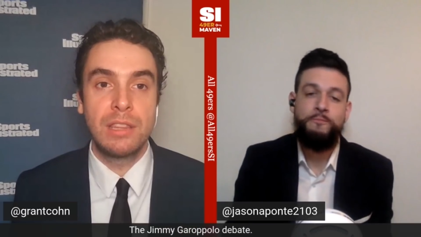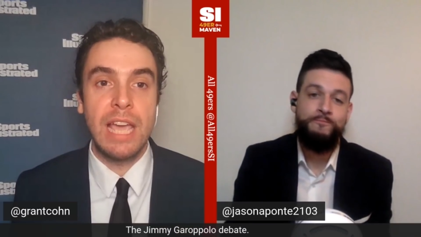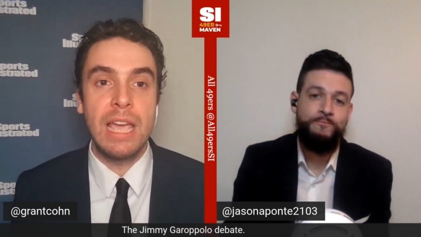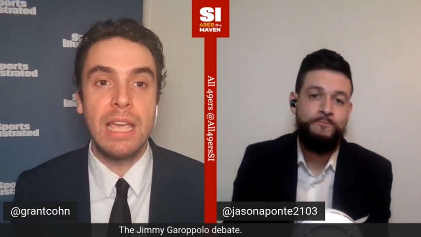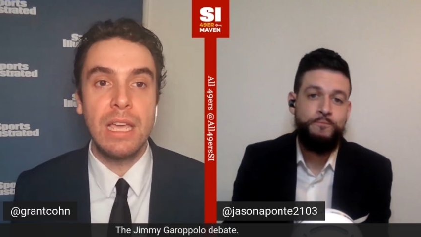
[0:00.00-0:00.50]

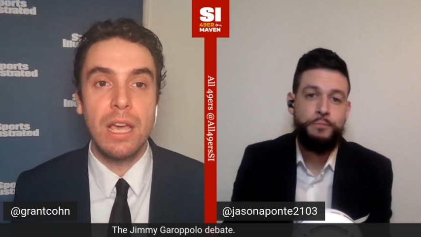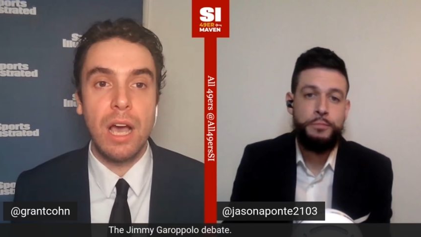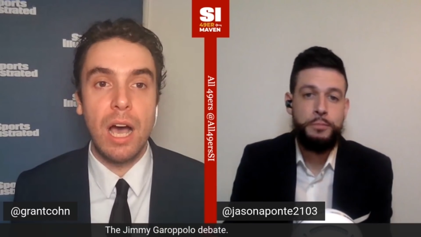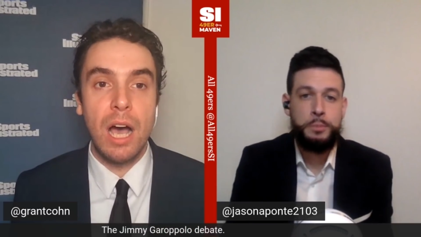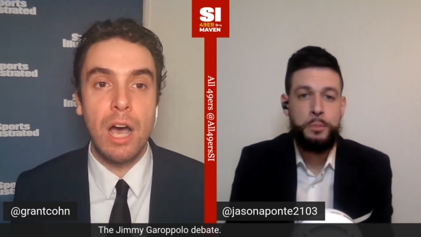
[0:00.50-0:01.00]
Speaker 1: They
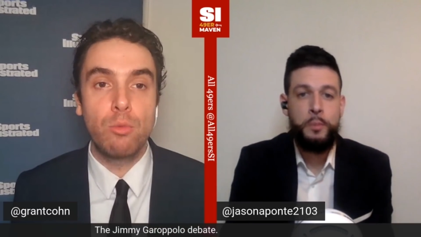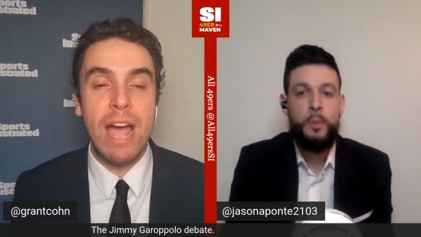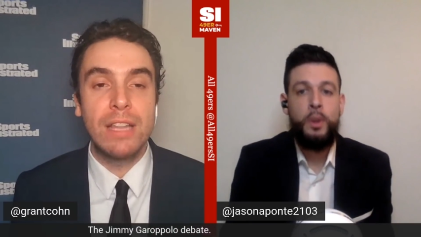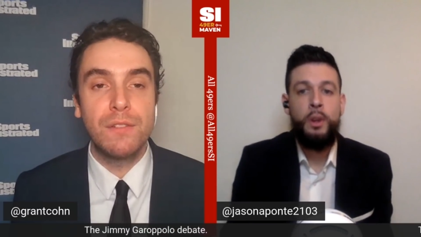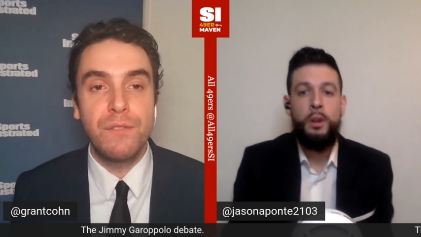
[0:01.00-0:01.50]
uh,
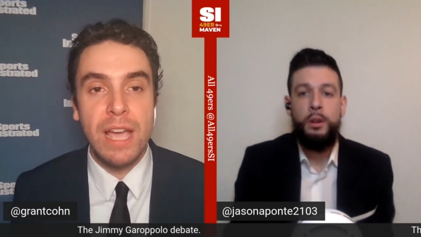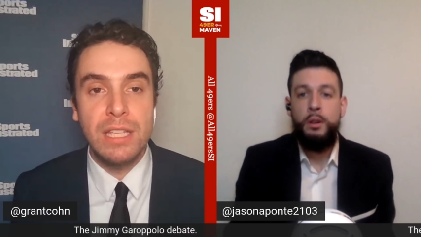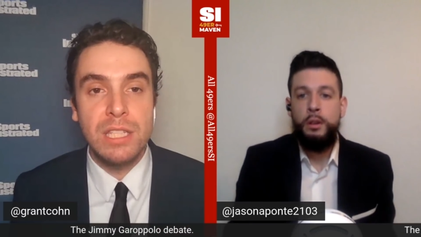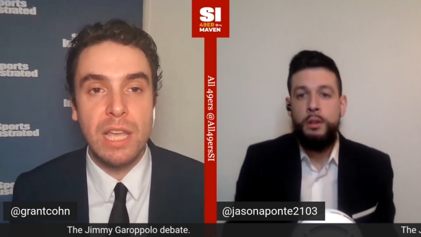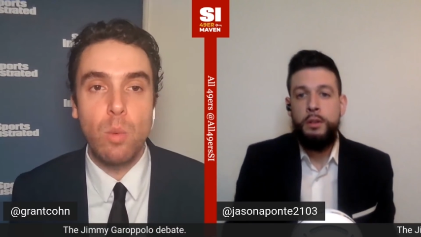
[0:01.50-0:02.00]
ride the
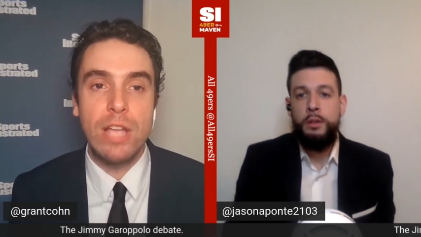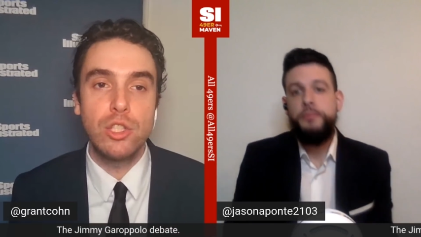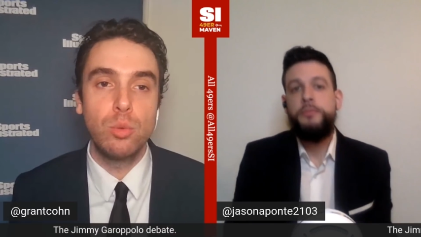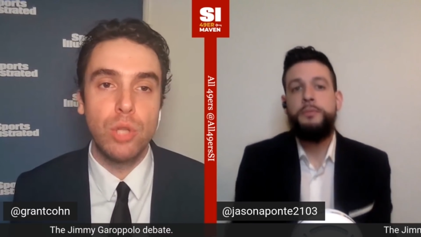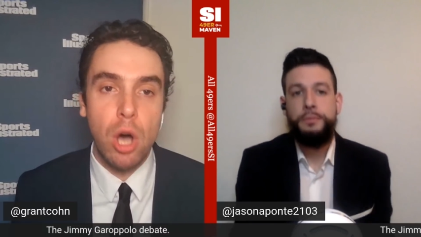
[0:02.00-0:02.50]
fence. They wait
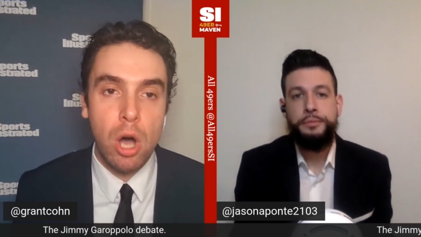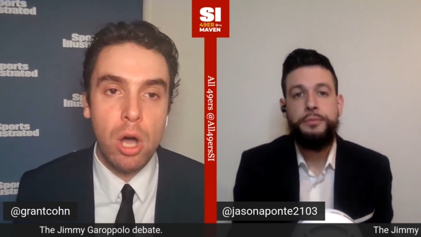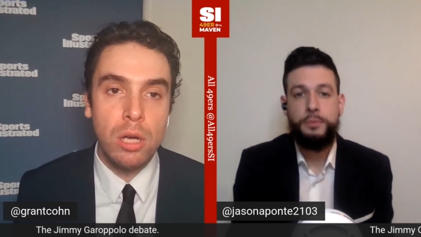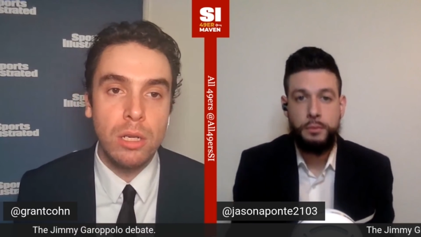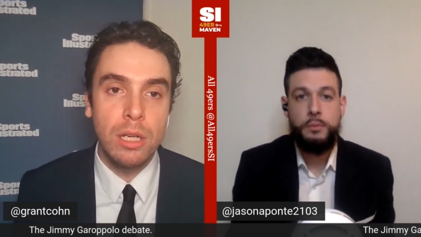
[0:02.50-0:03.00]
too
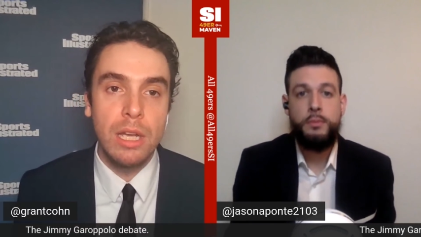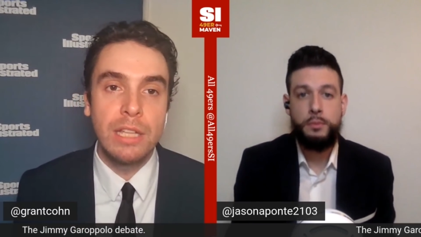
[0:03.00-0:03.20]
long.